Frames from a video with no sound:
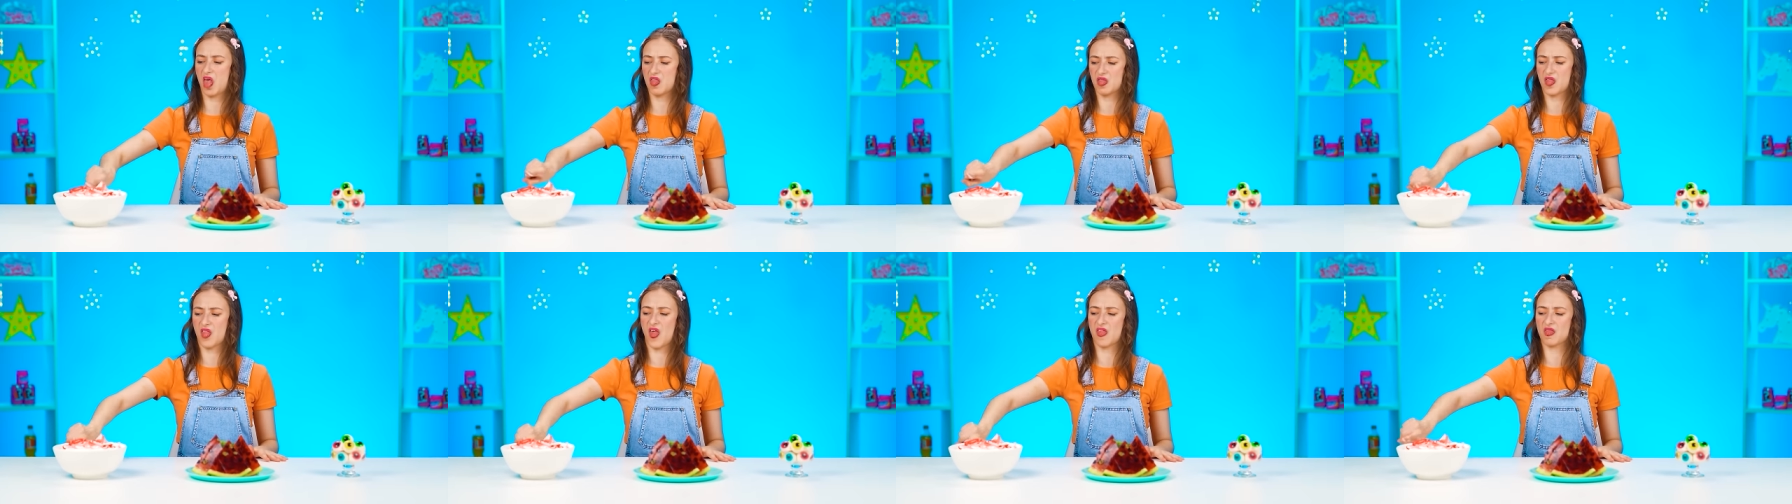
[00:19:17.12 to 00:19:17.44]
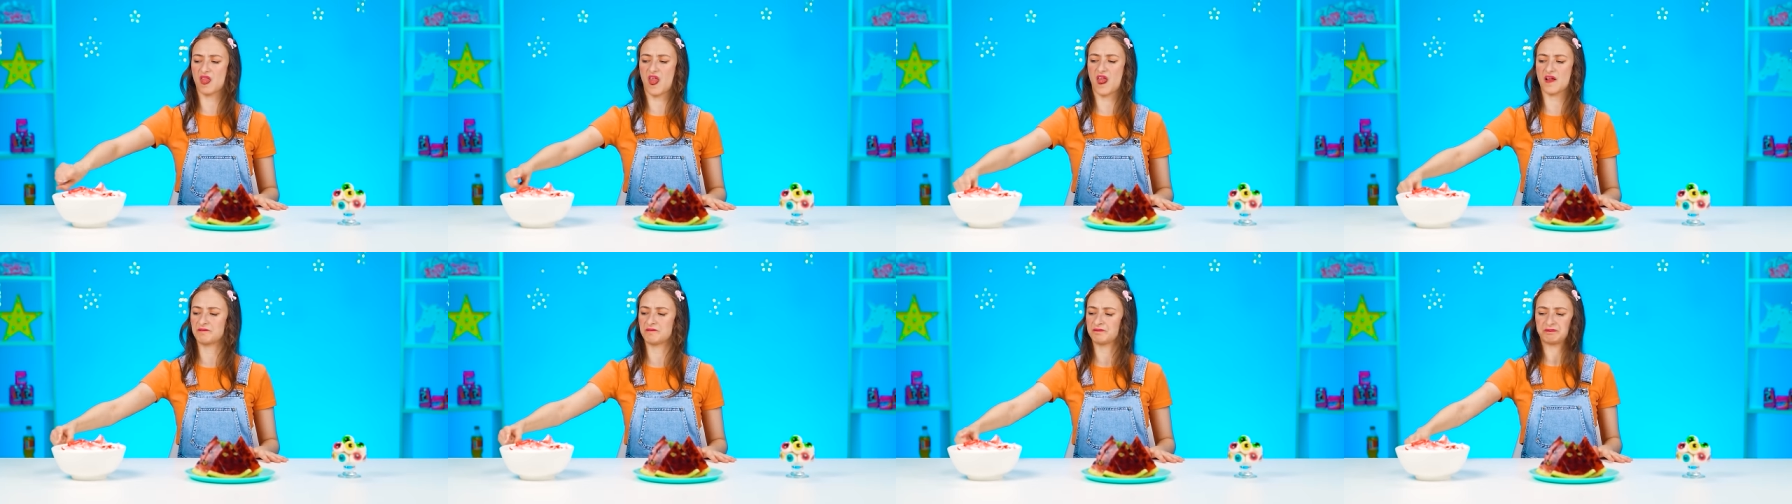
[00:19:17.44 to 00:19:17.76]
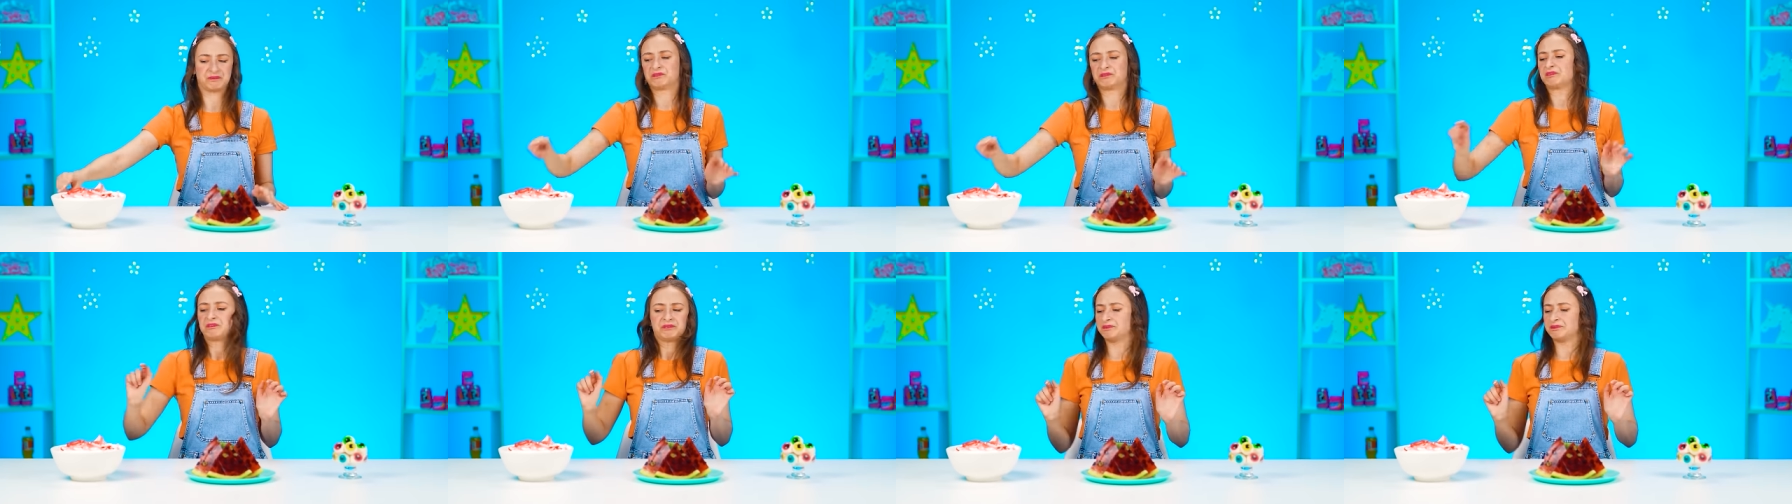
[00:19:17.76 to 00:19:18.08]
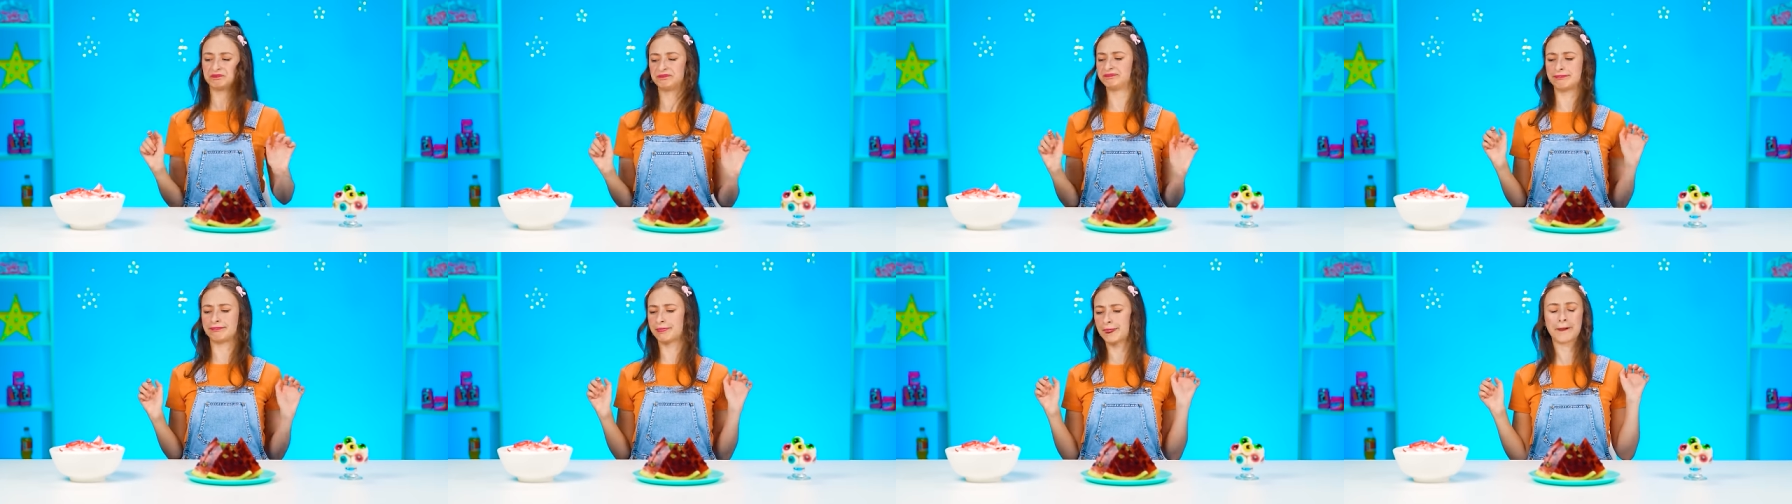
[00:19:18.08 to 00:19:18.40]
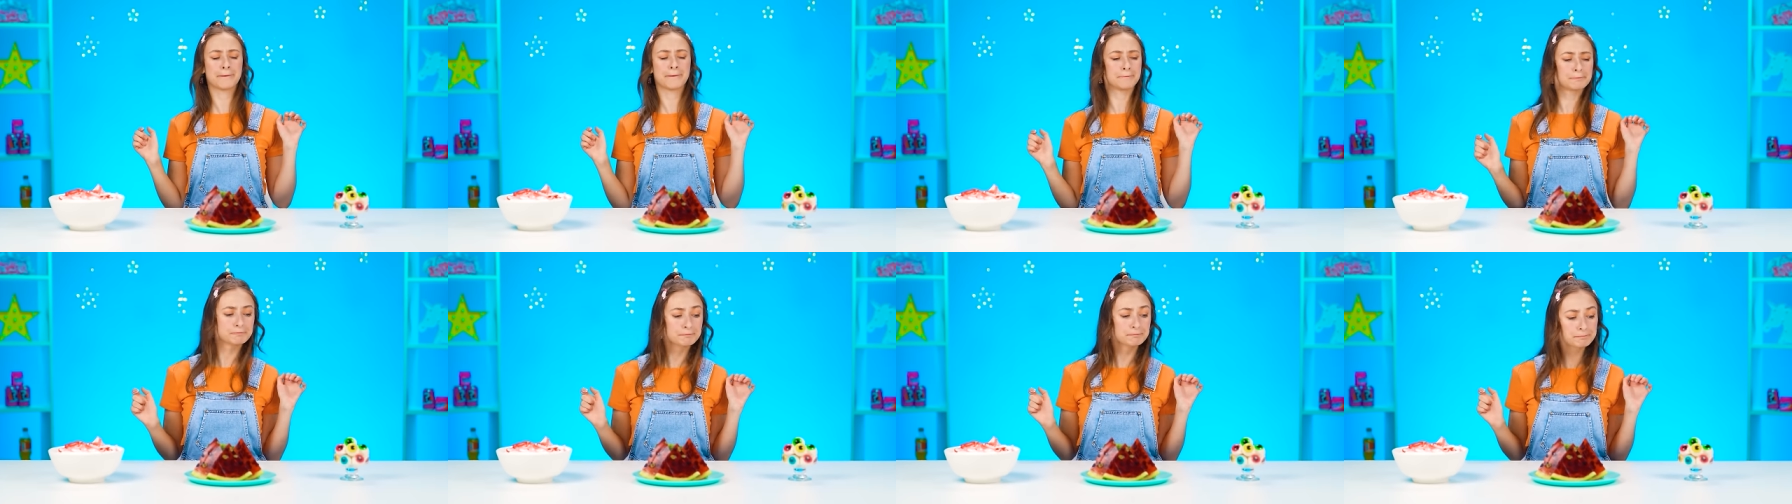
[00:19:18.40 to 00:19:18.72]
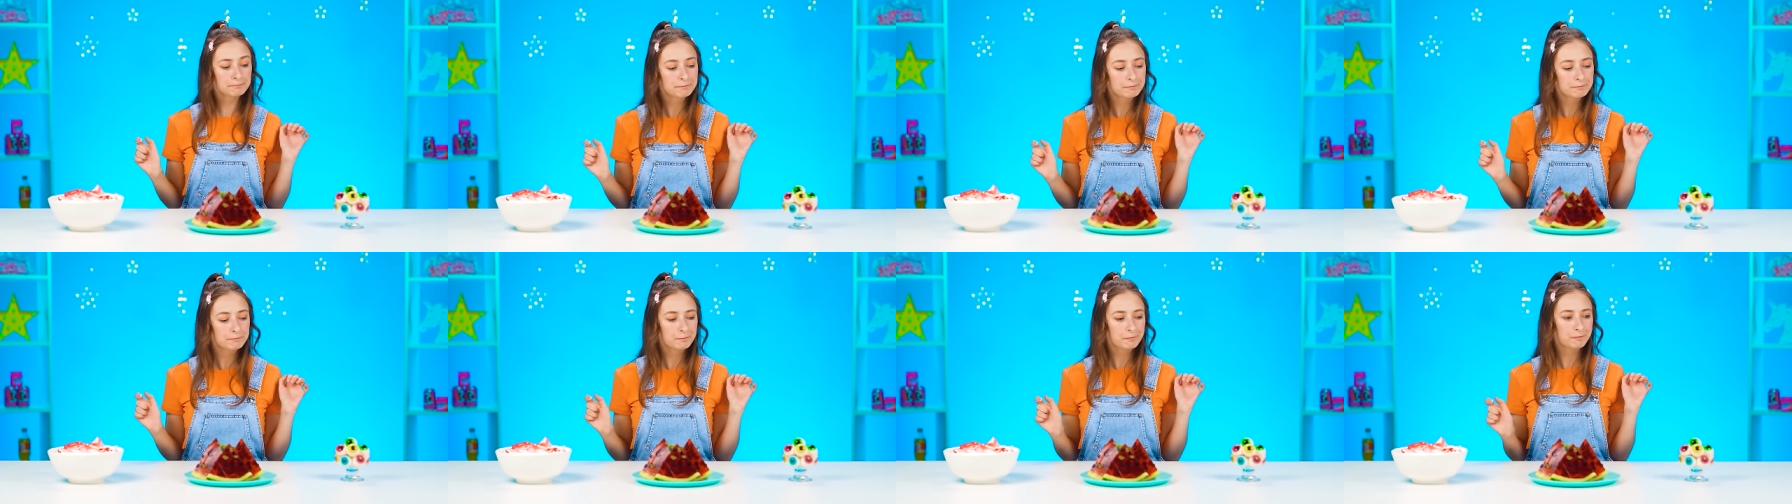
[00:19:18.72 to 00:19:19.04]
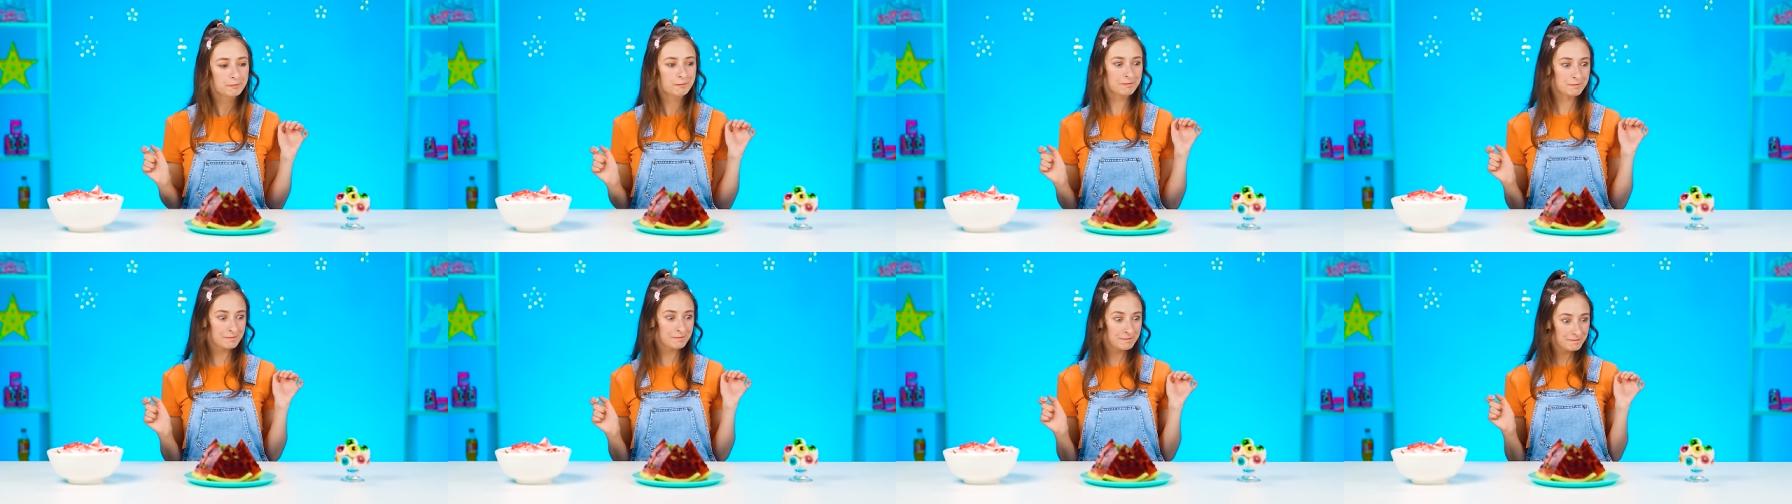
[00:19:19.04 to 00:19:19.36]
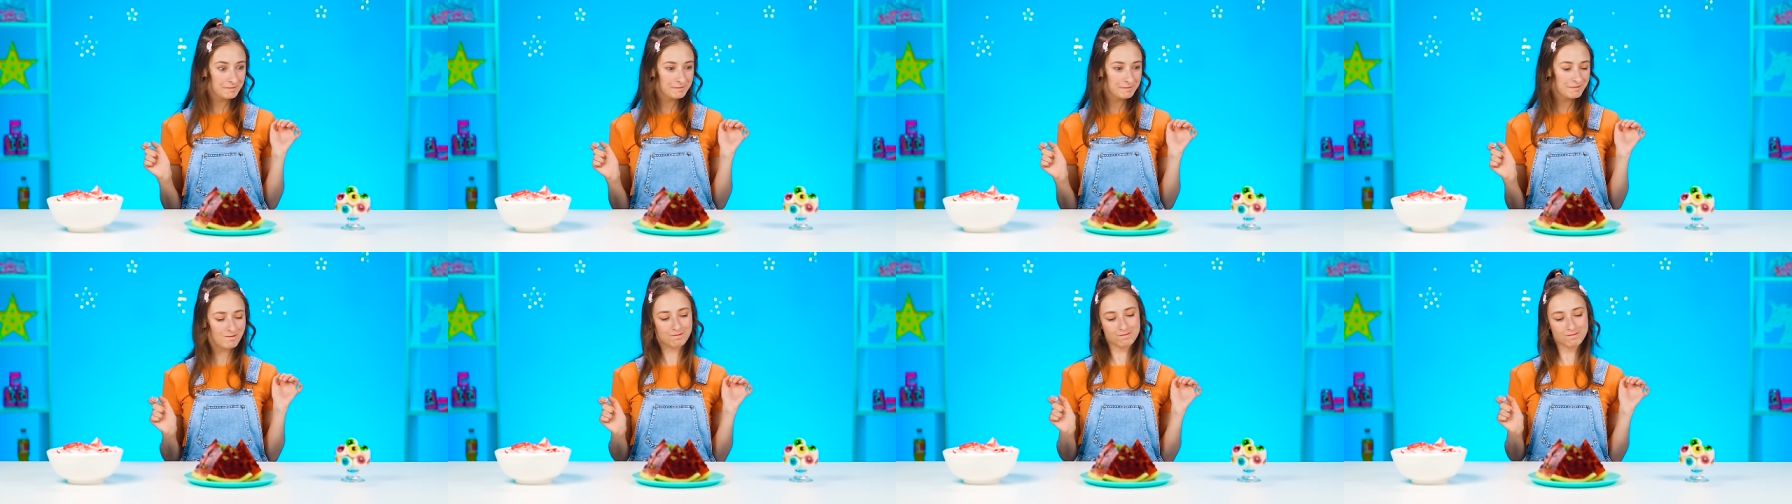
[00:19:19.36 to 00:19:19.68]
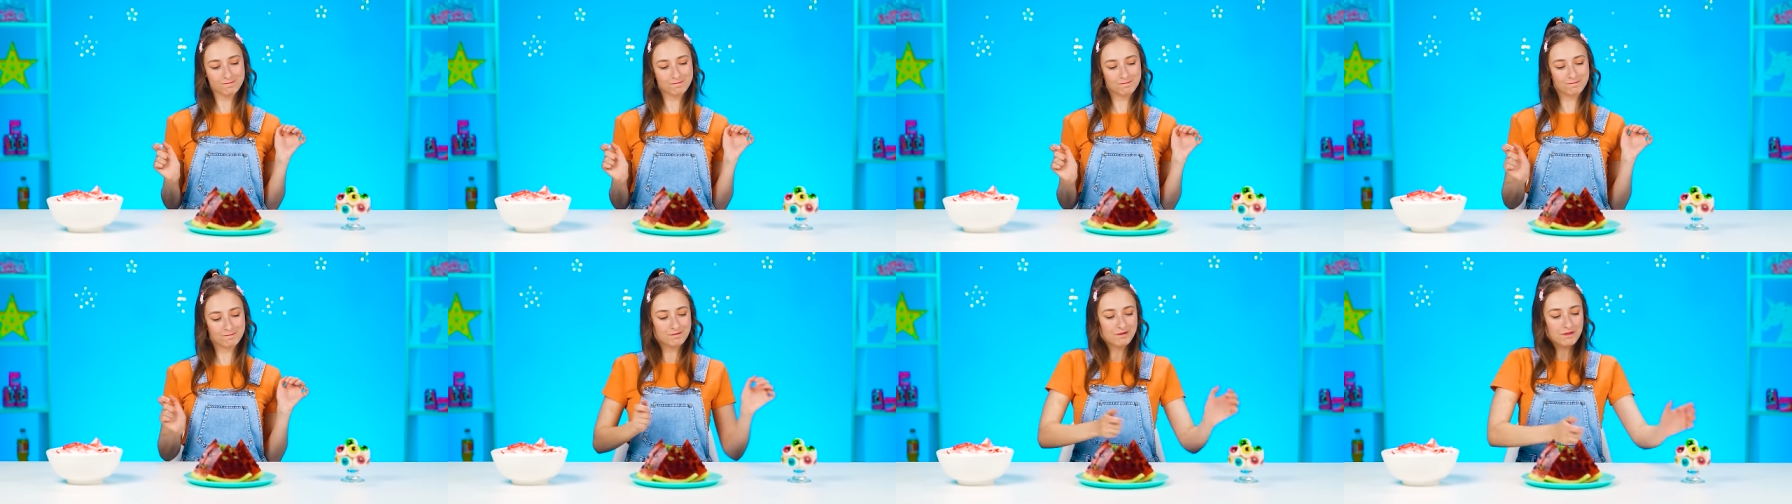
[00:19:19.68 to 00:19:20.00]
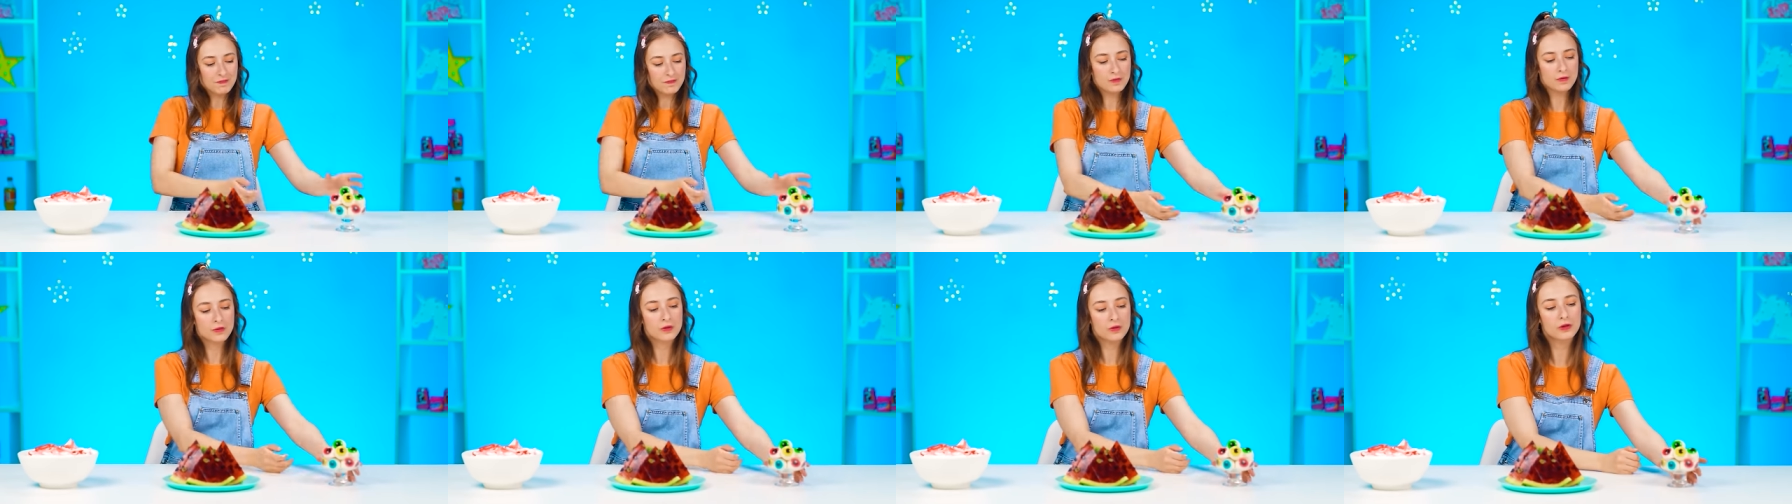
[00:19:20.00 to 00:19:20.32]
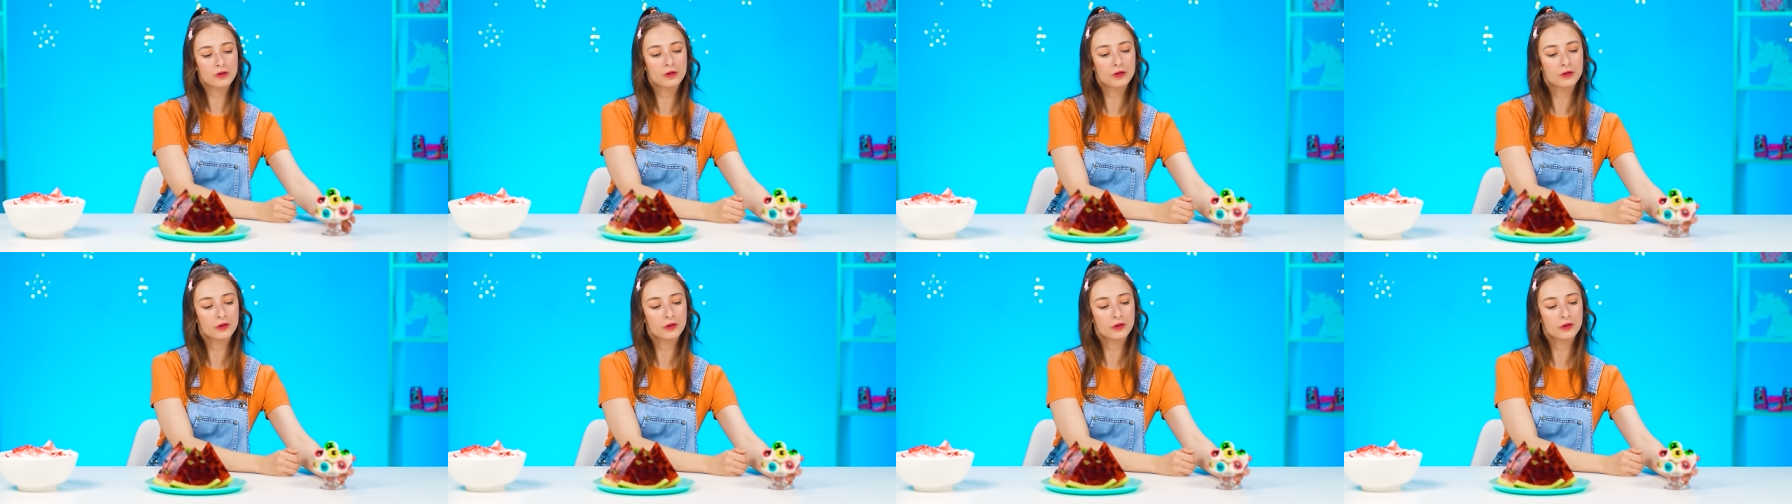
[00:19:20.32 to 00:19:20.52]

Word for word: even afraid to try. Hmm, this looks